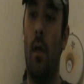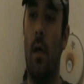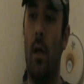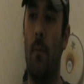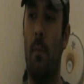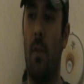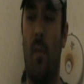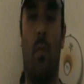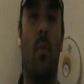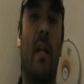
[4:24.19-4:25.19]
A
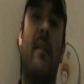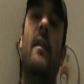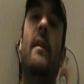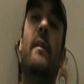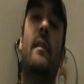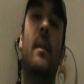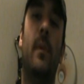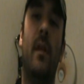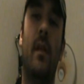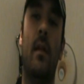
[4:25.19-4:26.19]
lot of people like the
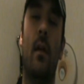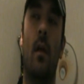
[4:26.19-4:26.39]
CP